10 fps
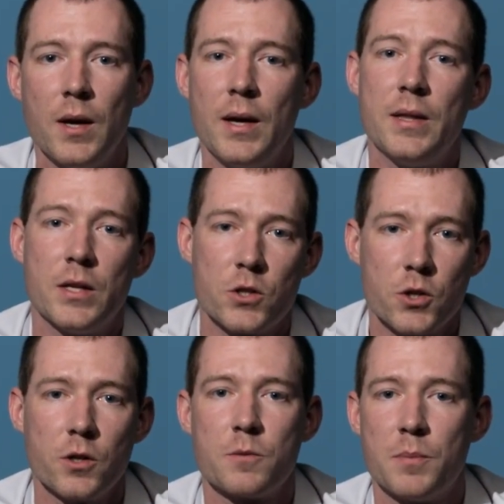In the
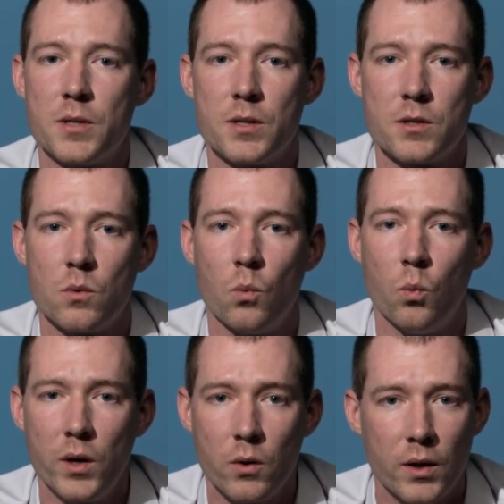insurance business,
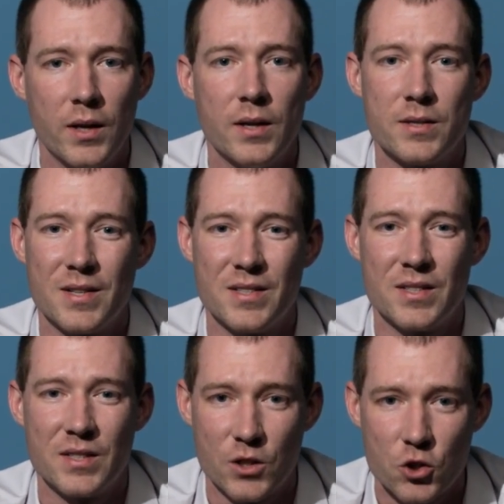what it is
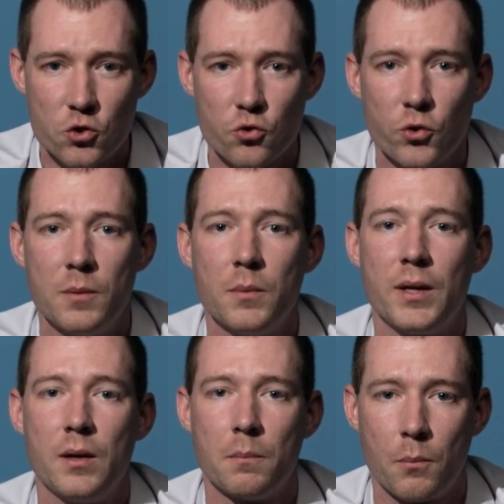it's
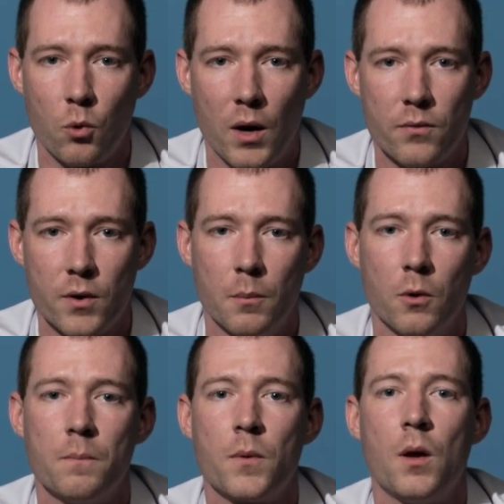extremely
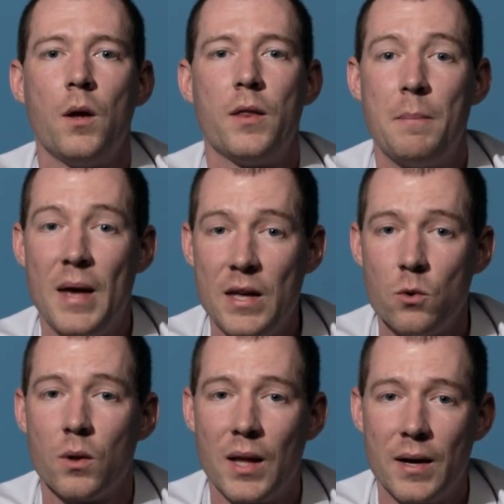profitable. They pay
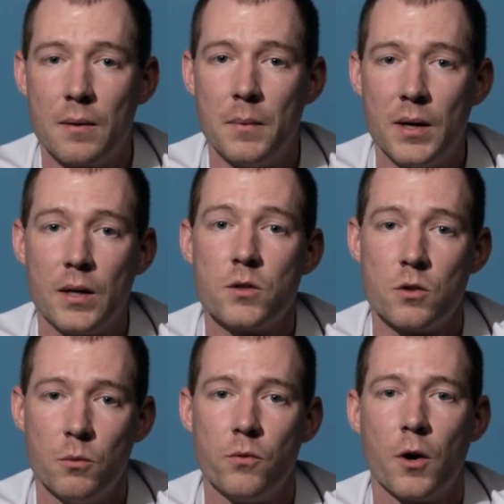you a lot of money to
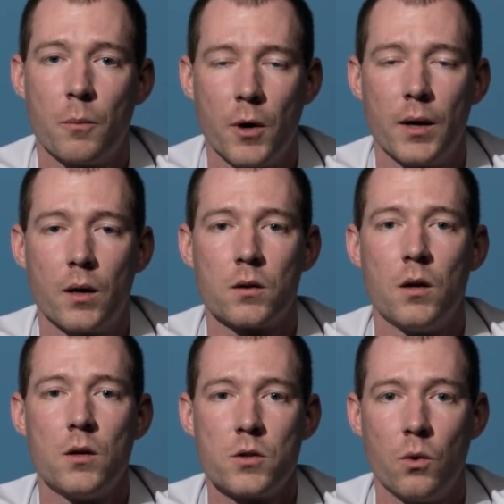move their product.
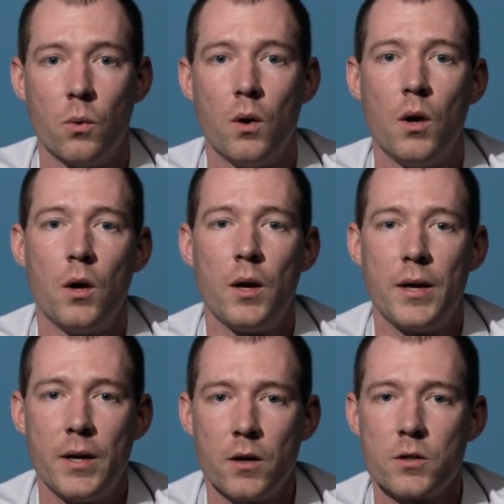So
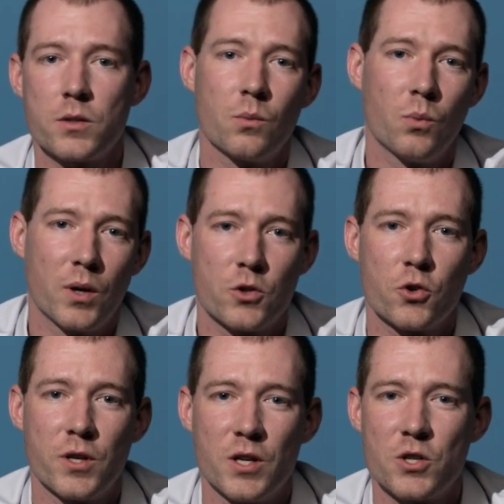here's what a
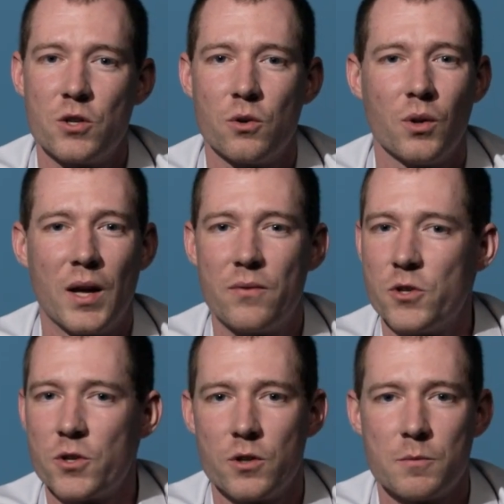traditional life
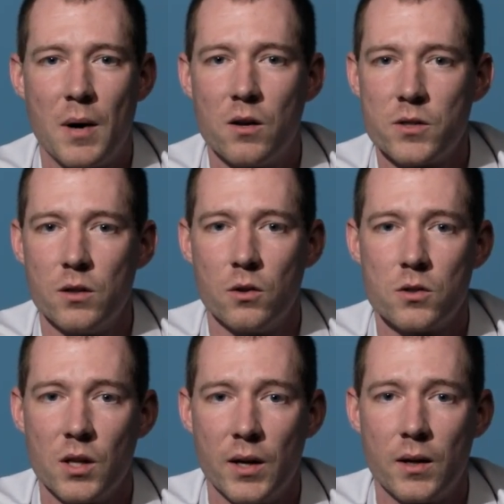insurance policy
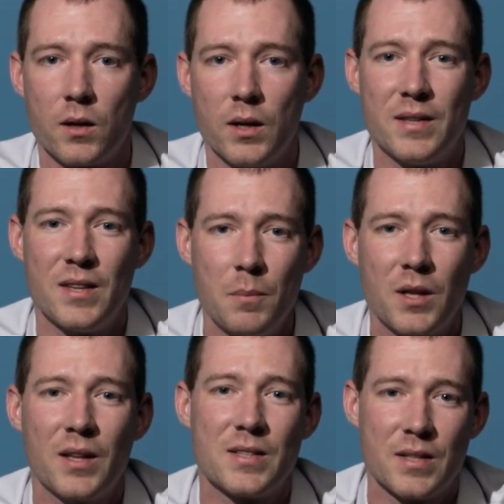looks like. It
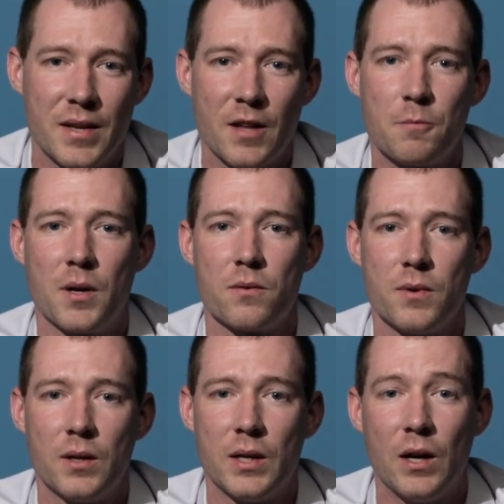typically is a death
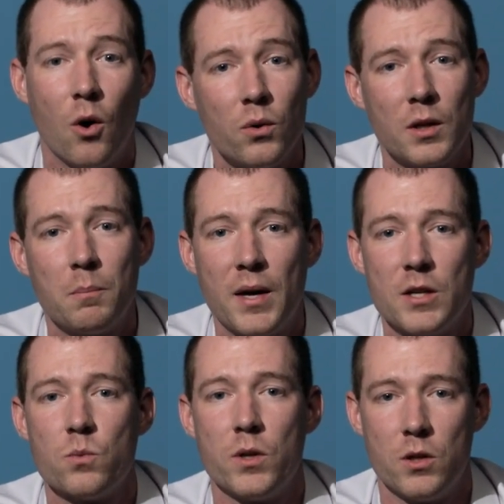benefit. It only
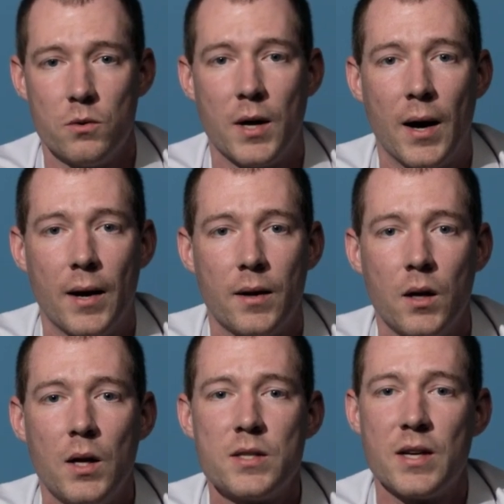pays when you die.
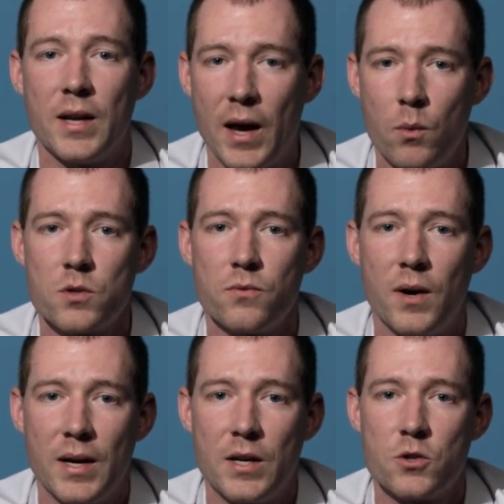See, at Equis
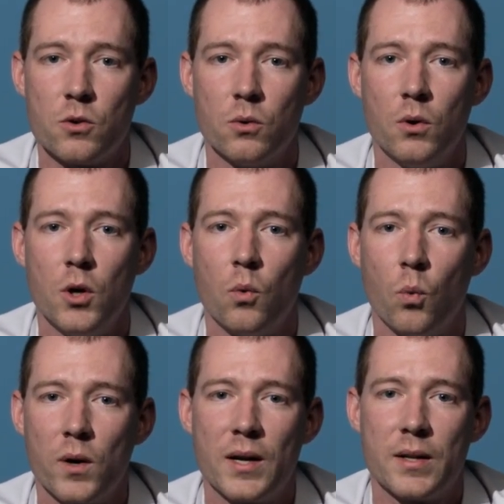Financial,
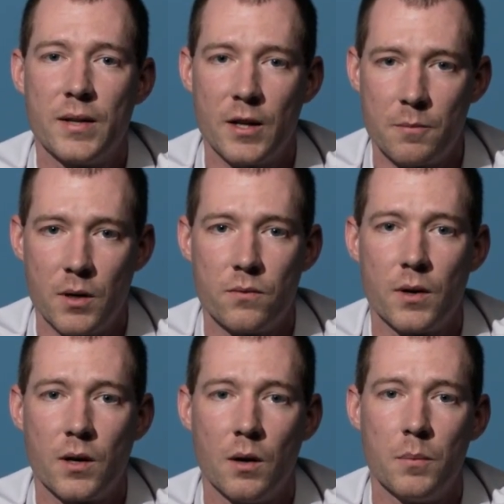we're not a death
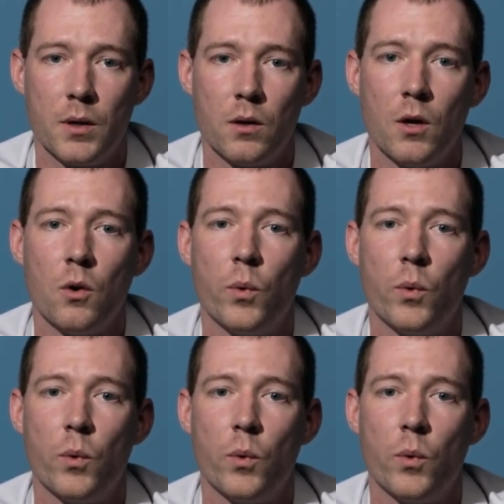benefit company.